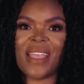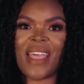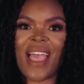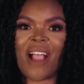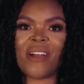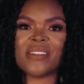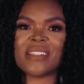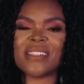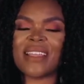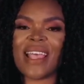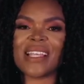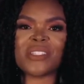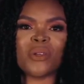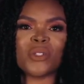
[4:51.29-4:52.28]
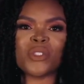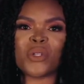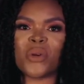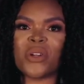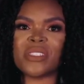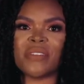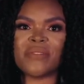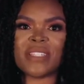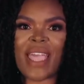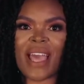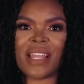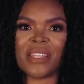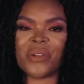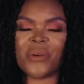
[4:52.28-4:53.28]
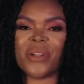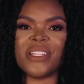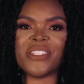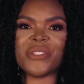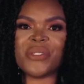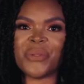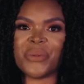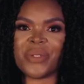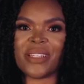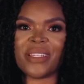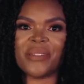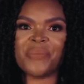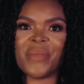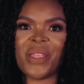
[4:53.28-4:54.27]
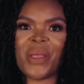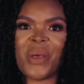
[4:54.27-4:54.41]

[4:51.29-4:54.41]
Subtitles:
Our city has no shortage of talent or ingenuity.